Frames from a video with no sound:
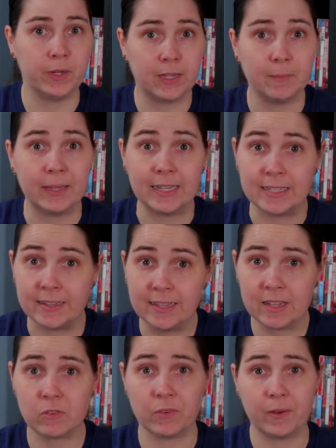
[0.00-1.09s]
when coming into
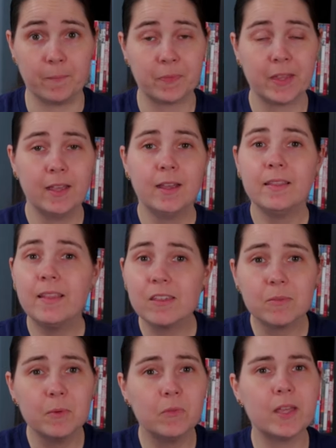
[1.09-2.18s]
this film.
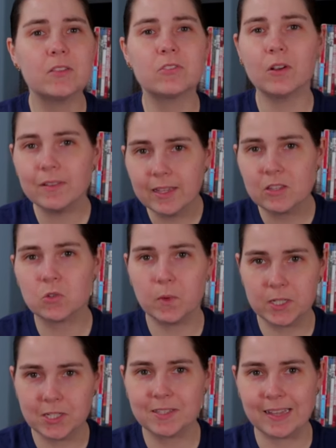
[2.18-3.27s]
This movie certainly
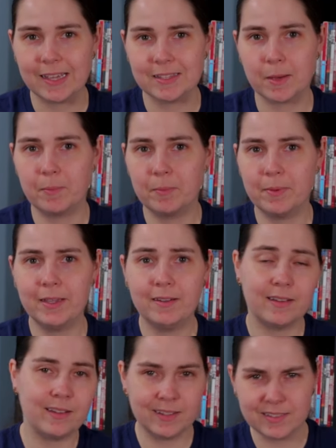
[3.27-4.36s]
switches things up a bit
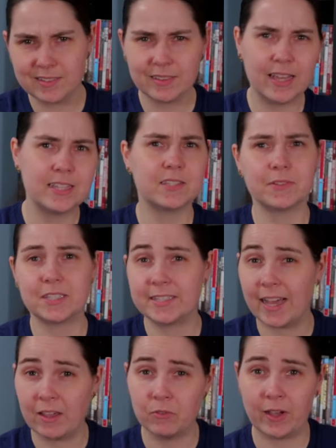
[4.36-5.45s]
and is less of a
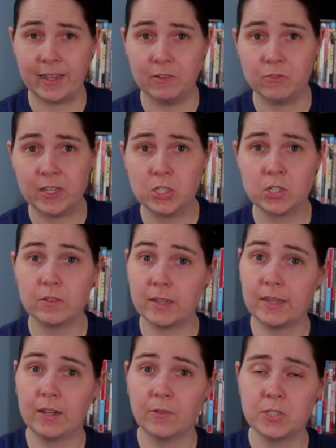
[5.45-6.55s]
sci-fi adventure
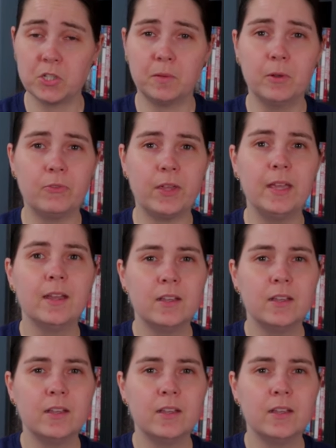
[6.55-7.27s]
than the original movie,